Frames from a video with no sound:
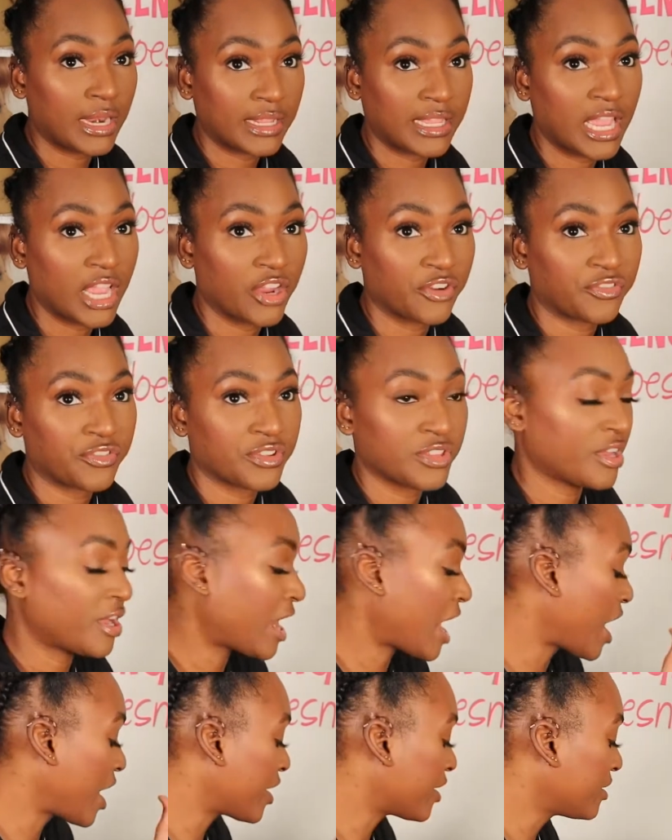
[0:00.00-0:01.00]
to care for their
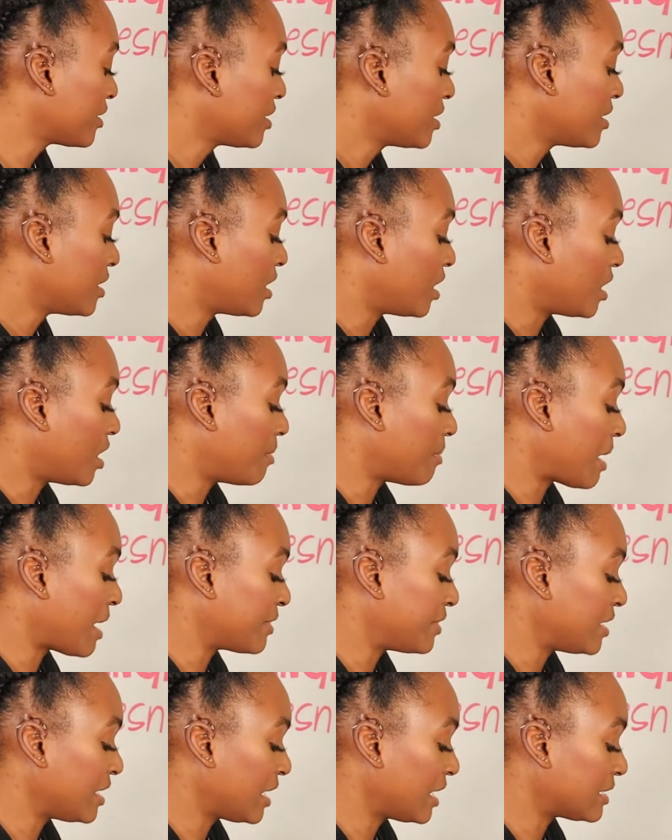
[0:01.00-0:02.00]
hair. I
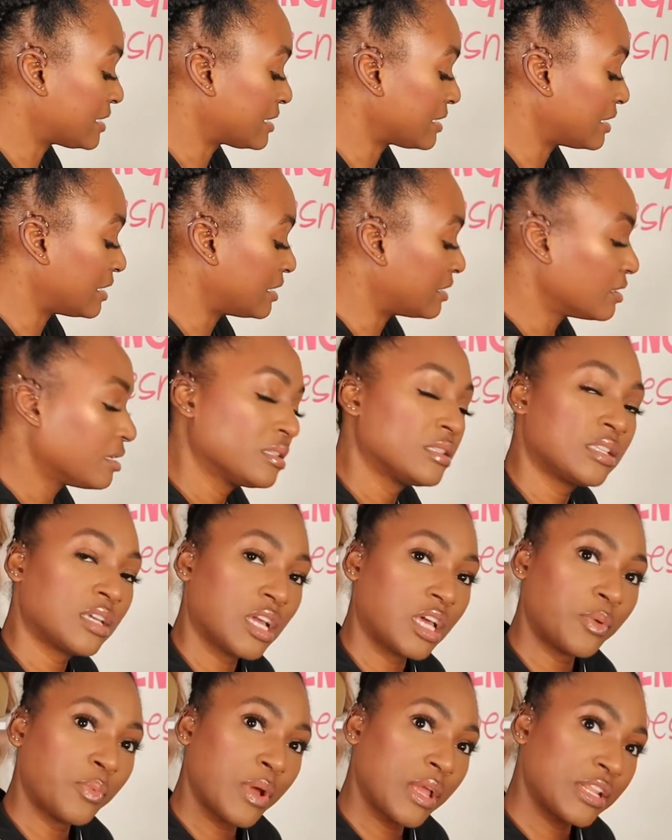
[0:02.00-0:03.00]
think it's a
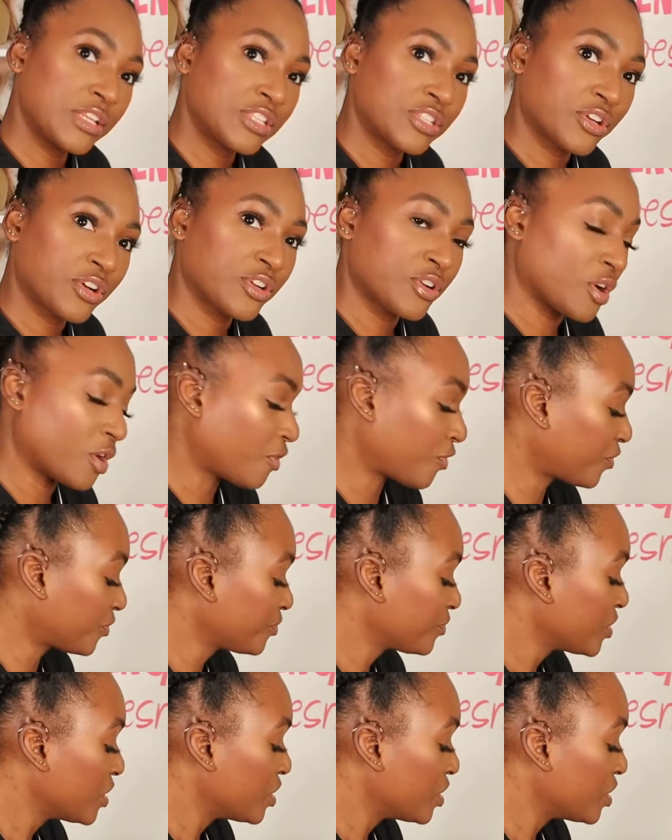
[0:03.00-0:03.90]
good way to start off.